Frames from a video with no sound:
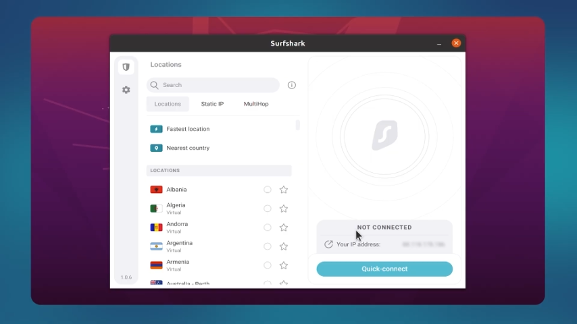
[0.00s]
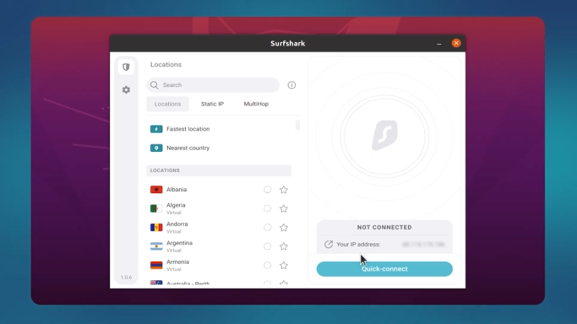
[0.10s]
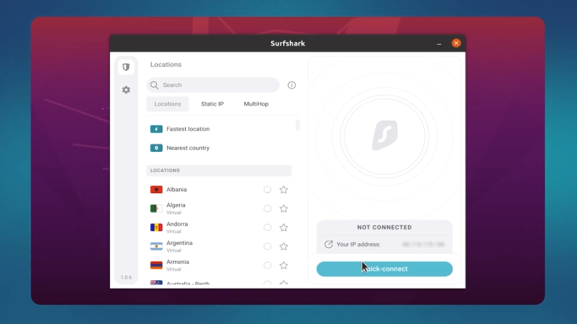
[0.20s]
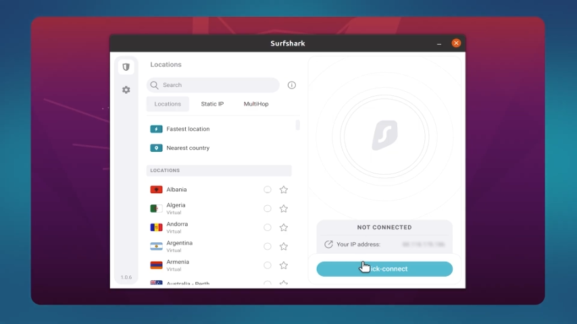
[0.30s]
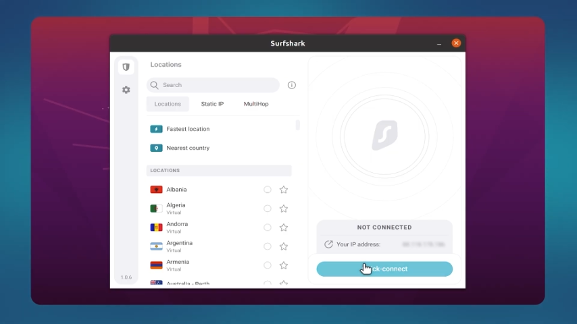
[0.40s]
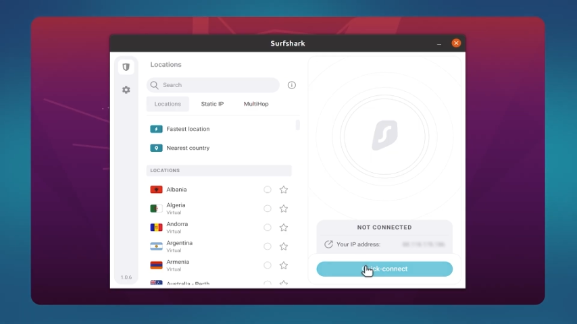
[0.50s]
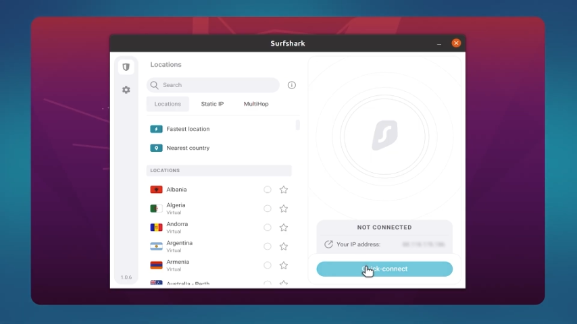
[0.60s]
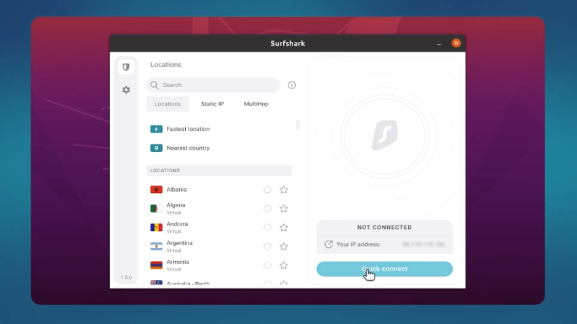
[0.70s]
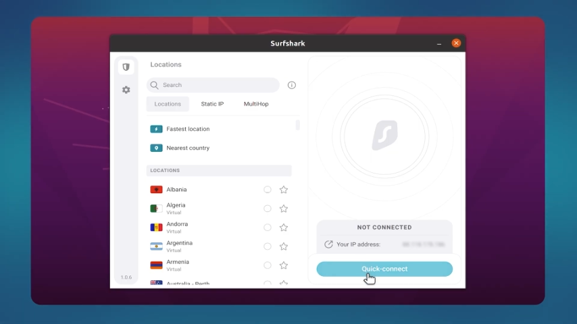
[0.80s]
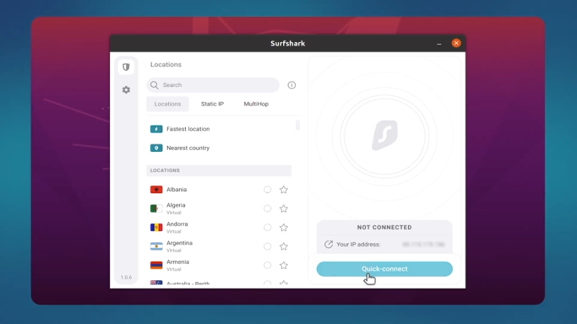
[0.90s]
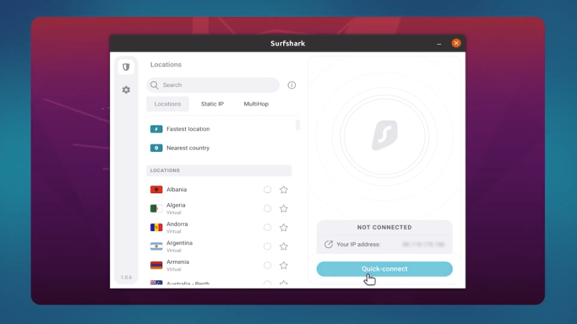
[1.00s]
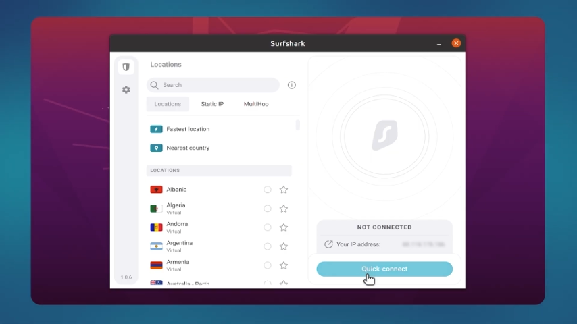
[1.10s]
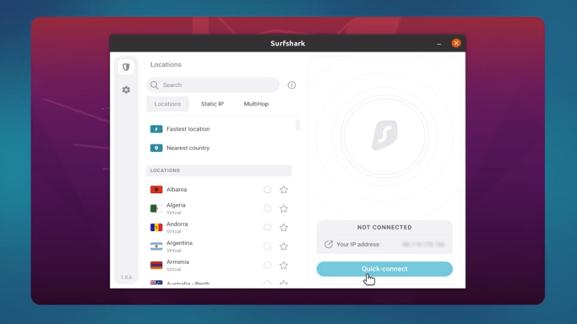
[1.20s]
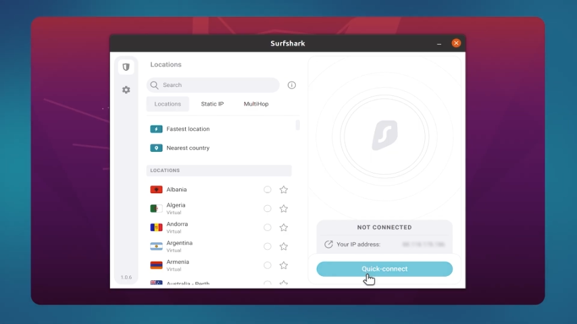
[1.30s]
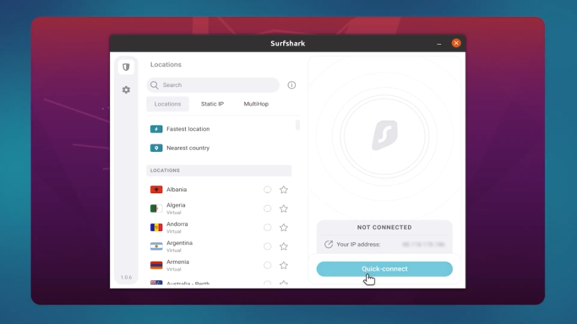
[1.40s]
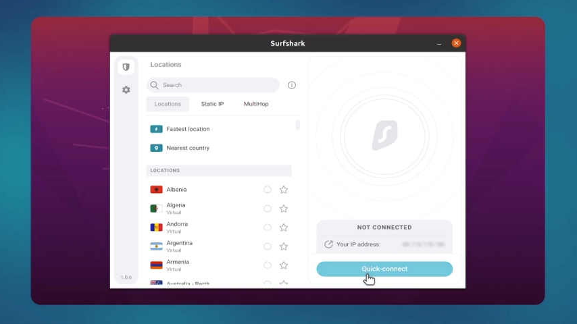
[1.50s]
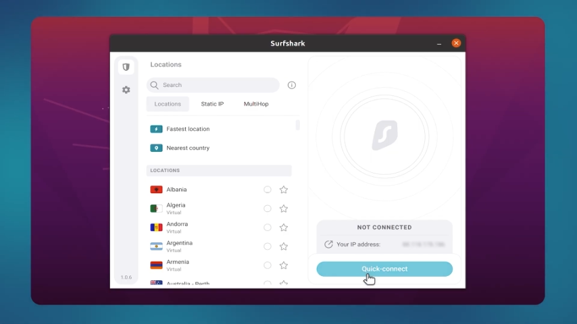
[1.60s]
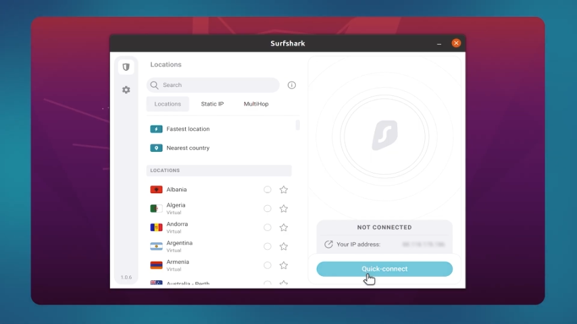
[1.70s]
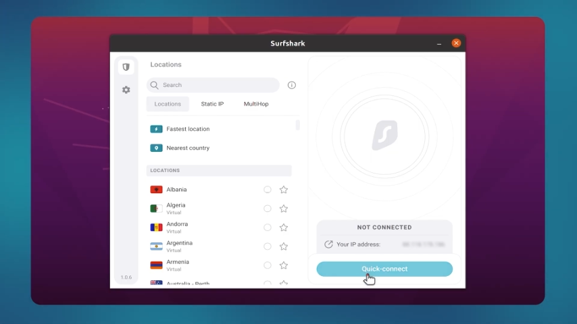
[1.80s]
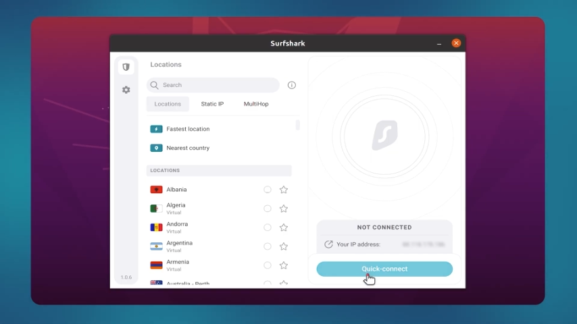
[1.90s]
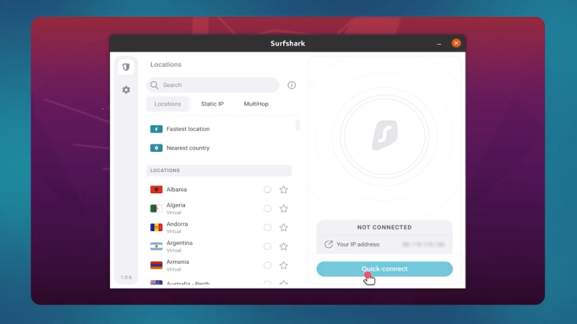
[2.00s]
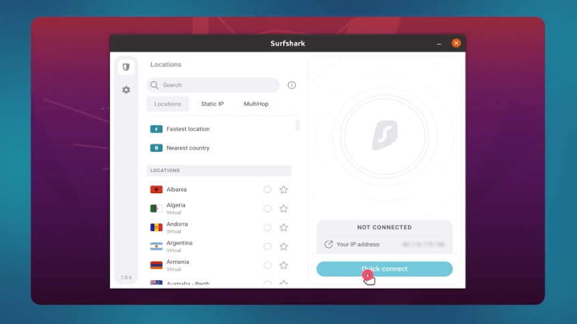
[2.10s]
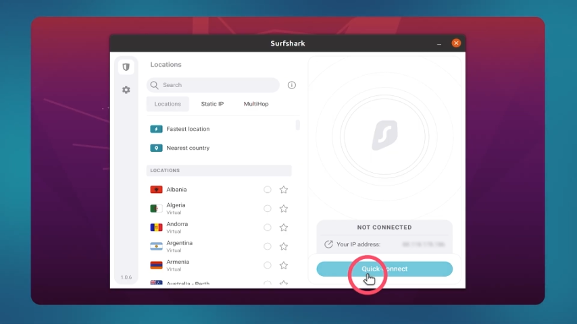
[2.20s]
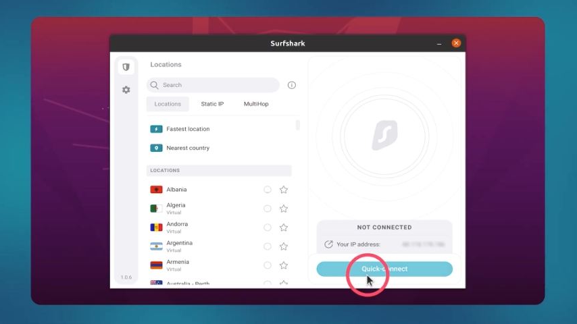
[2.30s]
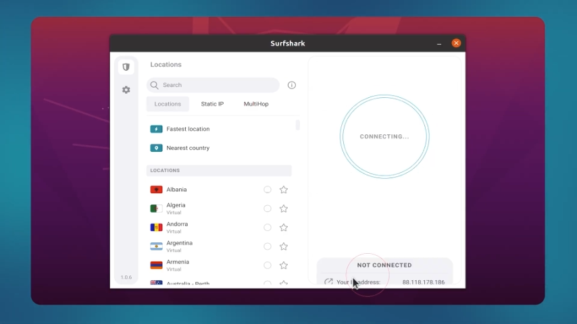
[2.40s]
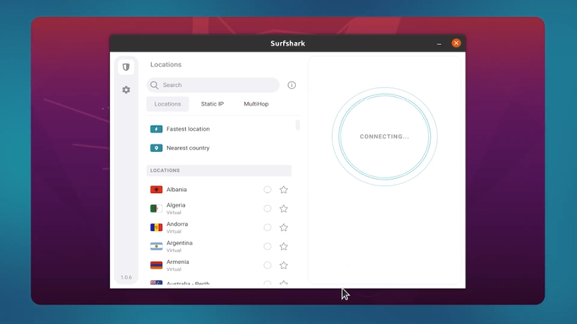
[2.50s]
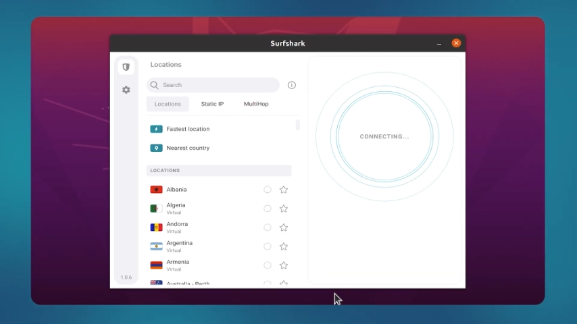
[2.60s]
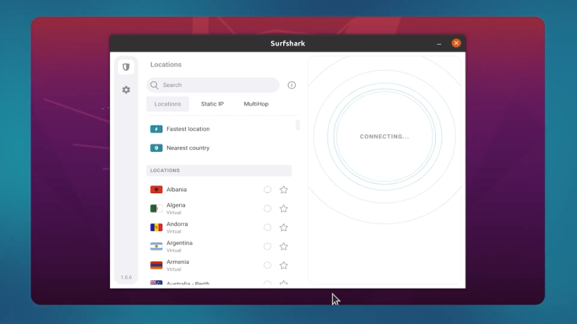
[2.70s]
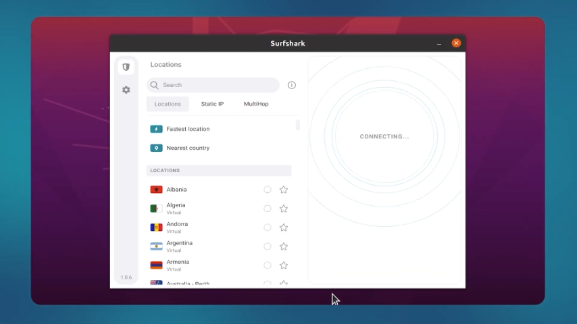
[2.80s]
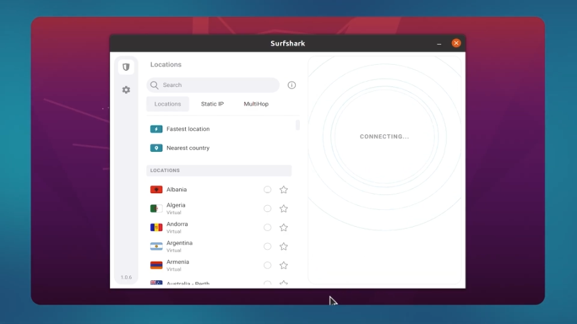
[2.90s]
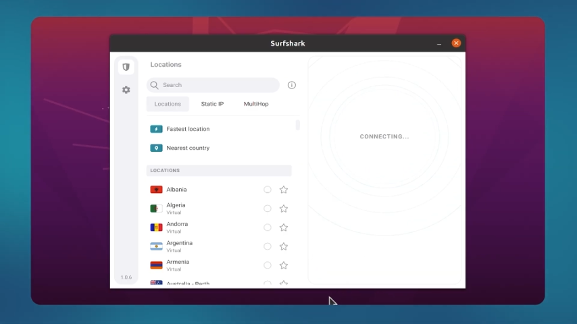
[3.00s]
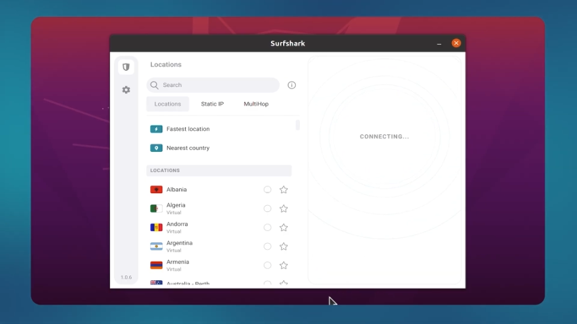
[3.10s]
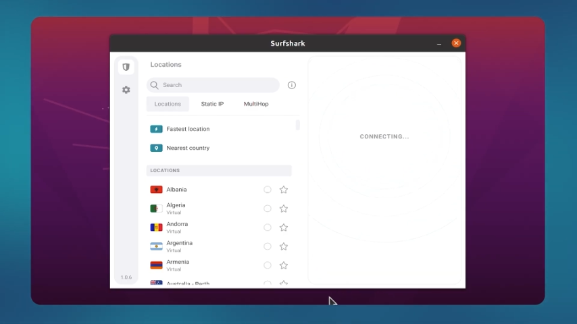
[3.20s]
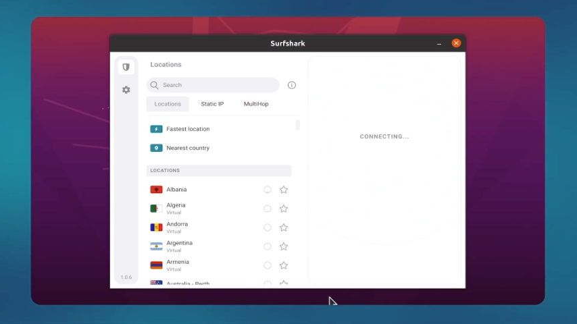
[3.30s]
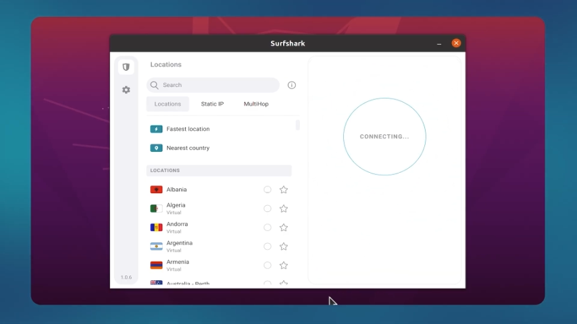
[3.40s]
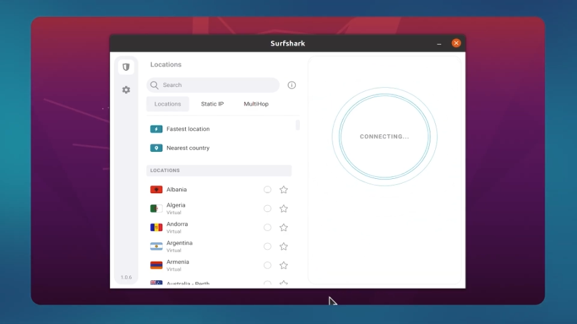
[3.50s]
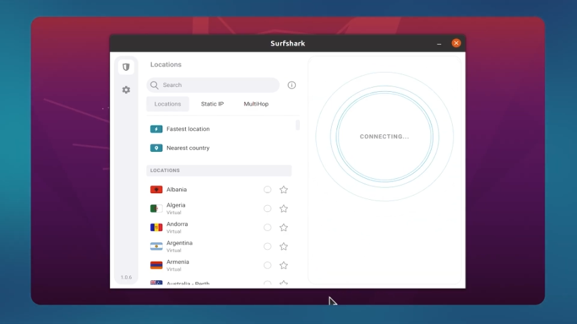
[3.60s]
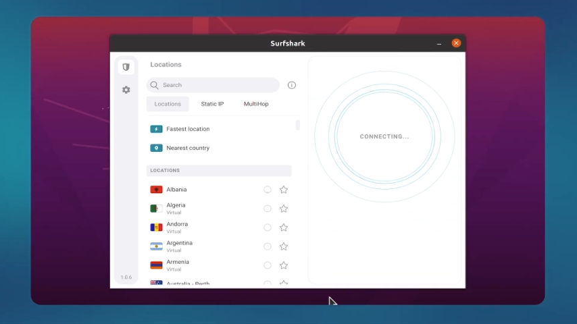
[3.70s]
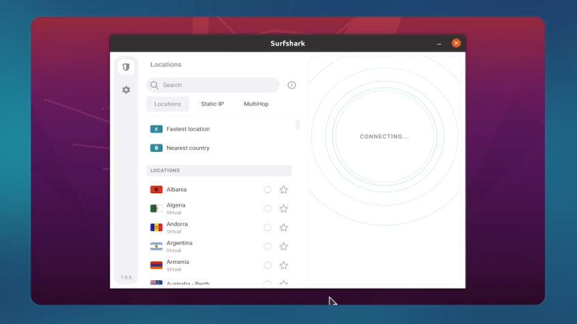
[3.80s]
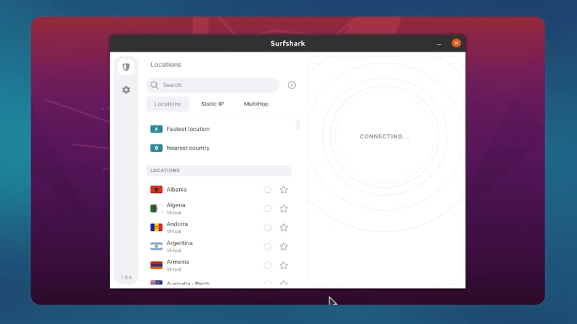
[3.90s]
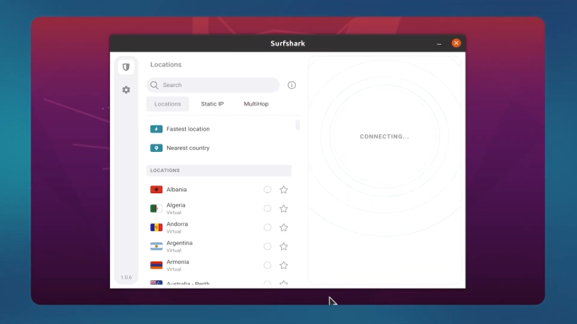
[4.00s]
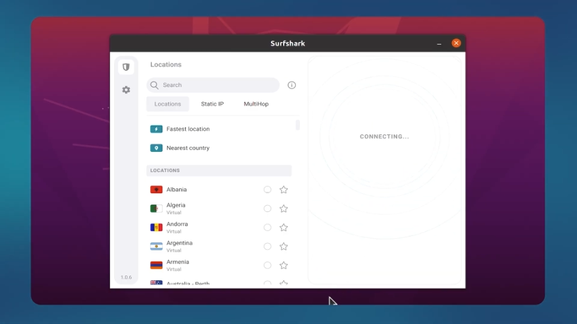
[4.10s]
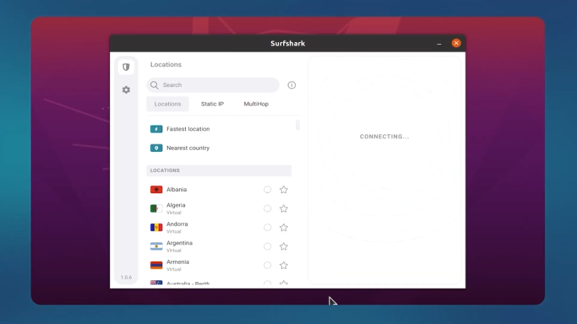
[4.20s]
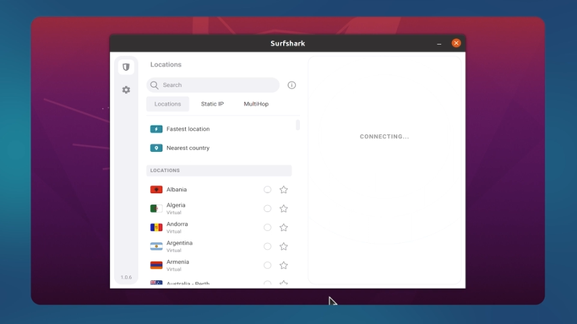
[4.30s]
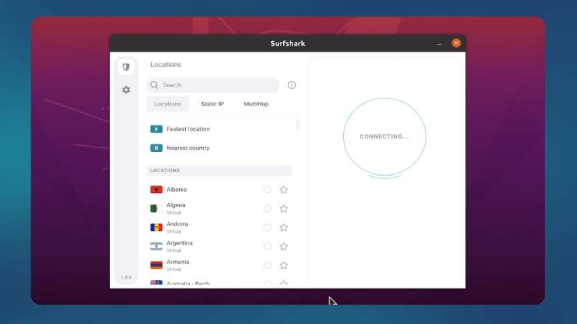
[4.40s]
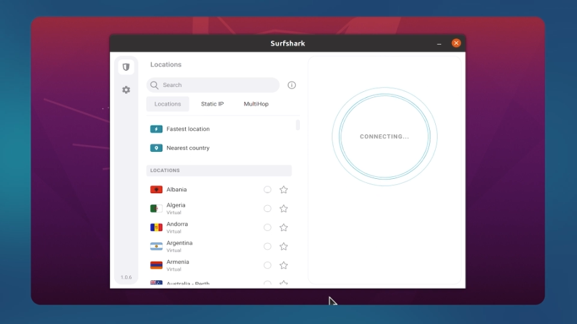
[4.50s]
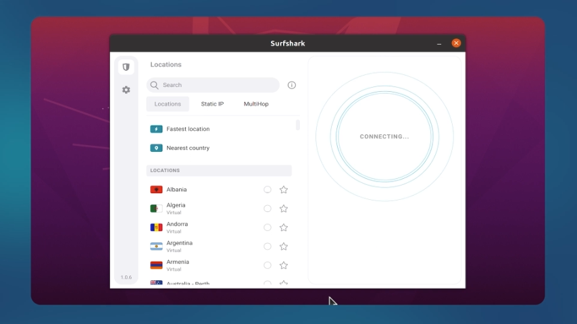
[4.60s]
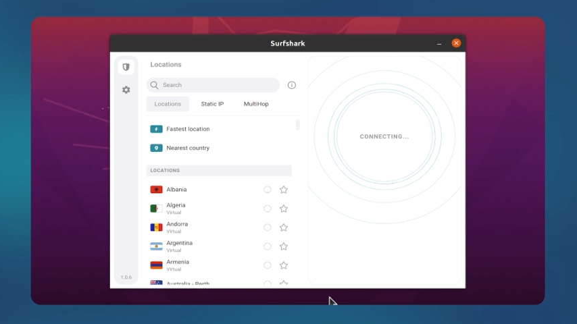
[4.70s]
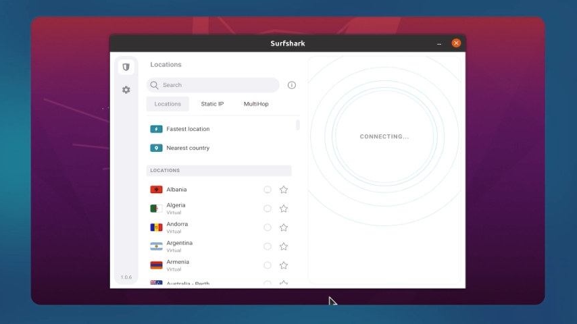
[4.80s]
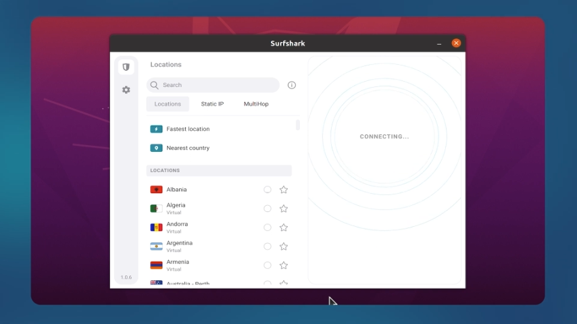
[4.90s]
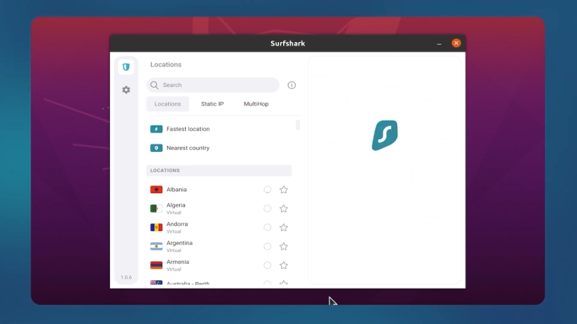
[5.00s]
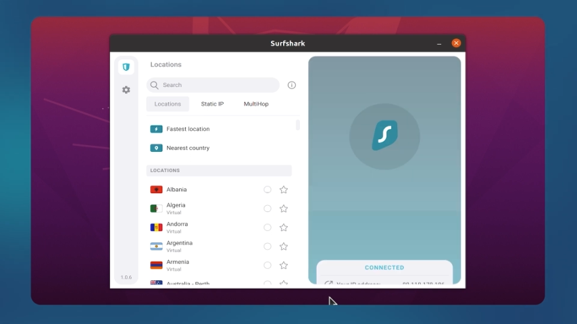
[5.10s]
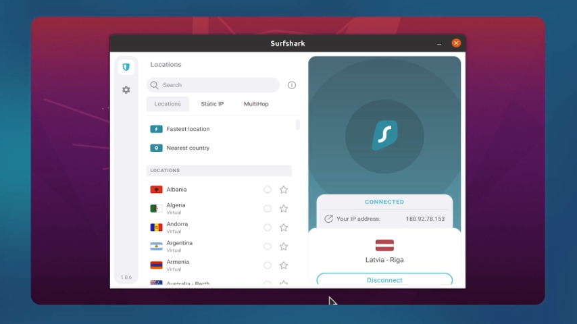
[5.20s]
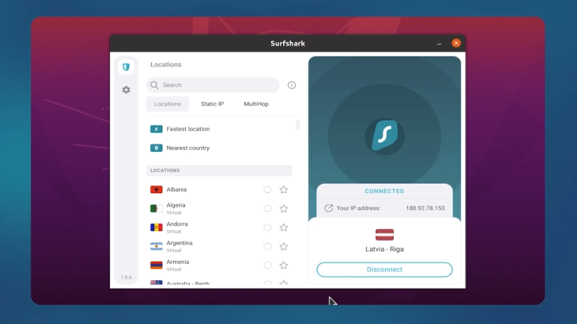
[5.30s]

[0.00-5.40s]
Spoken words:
No face is visible, so there are no lips to read.